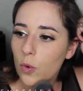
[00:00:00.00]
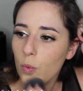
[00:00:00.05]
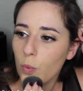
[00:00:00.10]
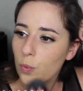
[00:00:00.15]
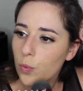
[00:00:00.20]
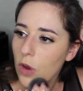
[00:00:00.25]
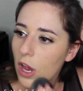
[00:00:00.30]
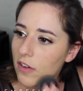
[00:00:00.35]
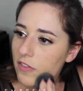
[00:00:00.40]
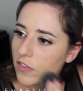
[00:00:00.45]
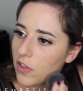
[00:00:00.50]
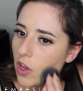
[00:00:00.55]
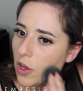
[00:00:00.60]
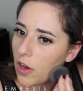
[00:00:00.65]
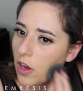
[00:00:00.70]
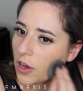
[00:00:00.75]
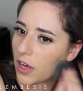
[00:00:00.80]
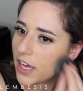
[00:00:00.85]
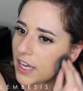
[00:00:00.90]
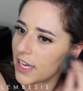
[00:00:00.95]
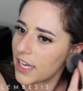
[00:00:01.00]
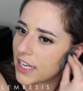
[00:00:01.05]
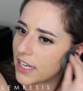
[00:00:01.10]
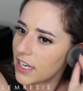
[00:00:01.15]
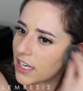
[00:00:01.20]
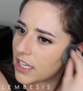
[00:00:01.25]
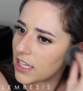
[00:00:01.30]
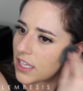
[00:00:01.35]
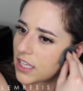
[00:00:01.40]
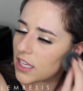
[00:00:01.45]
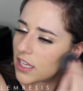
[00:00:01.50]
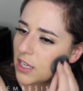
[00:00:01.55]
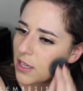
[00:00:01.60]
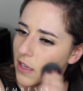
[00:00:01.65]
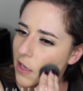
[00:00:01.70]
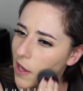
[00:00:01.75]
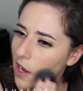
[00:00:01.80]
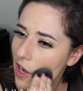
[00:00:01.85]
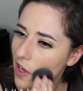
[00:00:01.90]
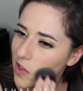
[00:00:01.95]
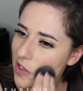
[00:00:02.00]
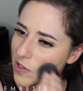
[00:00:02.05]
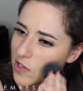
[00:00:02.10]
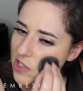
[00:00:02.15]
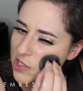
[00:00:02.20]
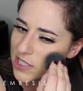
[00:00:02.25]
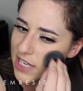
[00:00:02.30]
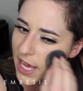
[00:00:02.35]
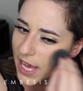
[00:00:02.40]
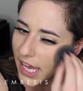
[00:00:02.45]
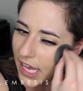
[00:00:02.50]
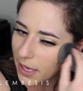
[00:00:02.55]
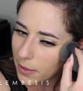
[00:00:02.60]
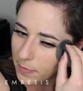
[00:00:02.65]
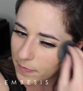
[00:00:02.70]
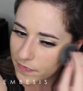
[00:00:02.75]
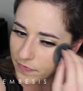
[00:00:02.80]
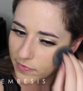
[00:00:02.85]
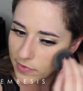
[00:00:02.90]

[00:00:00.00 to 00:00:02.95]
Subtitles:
Revlon Color Stay.